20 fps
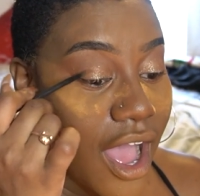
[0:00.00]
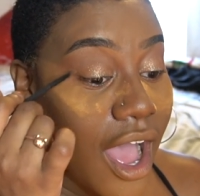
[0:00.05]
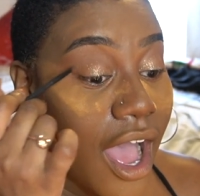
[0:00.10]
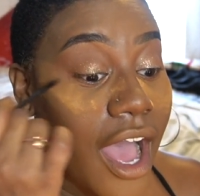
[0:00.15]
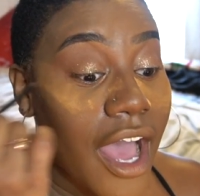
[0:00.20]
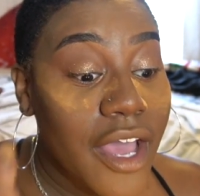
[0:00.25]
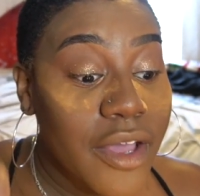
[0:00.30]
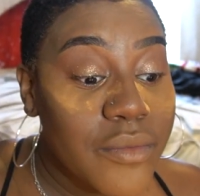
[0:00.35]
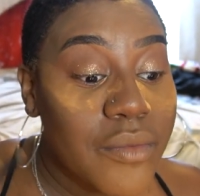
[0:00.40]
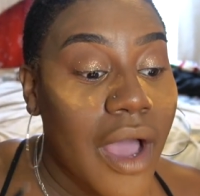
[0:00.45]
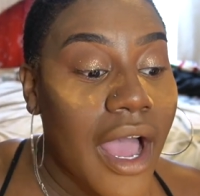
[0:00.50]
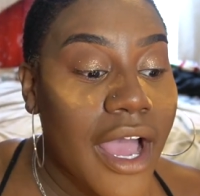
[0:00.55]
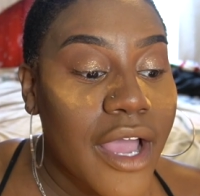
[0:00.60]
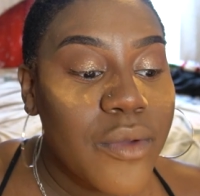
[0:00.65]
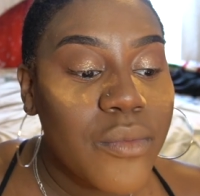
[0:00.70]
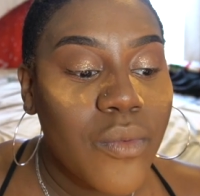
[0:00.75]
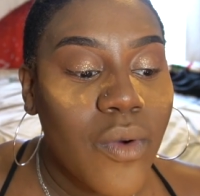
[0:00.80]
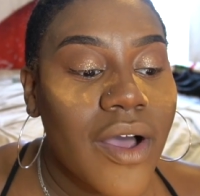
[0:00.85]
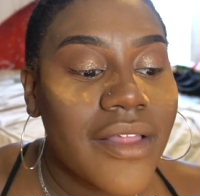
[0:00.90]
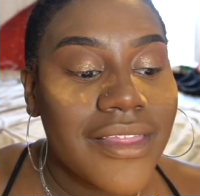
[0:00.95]

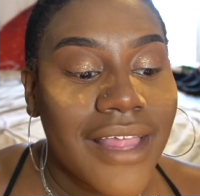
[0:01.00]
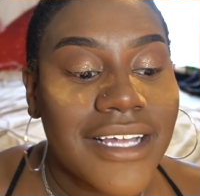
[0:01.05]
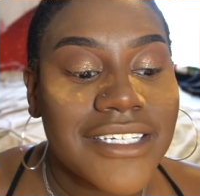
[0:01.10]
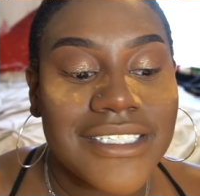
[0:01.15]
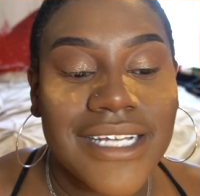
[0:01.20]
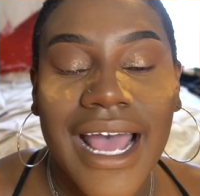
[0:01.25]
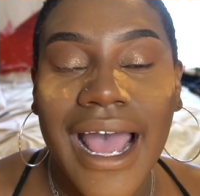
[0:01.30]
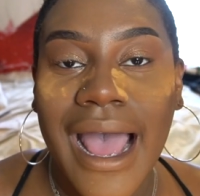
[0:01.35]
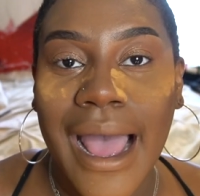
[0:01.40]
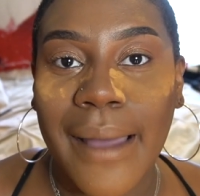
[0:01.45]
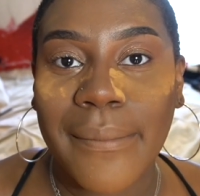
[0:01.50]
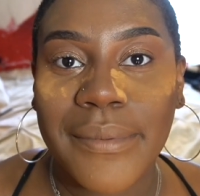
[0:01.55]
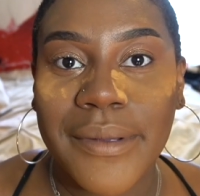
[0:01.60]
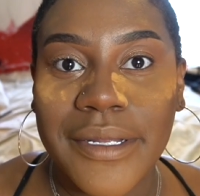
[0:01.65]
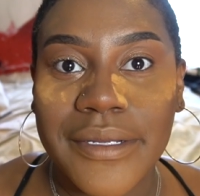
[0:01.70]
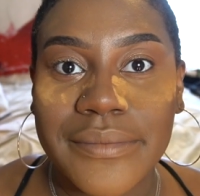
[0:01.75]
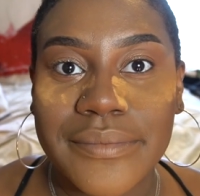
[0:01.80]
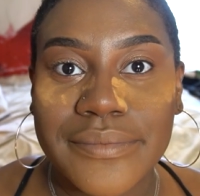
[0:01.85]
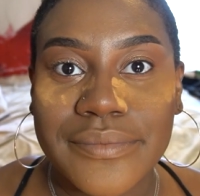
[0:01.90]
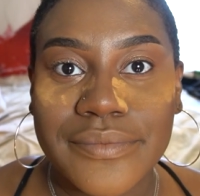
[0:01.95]
I want that to
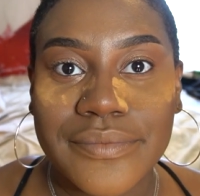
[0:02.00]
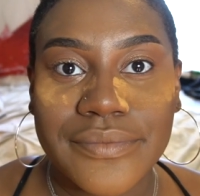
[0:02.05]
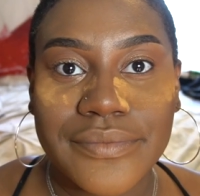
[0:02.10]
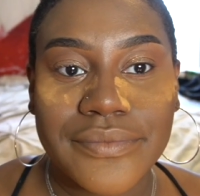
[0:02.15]
happen.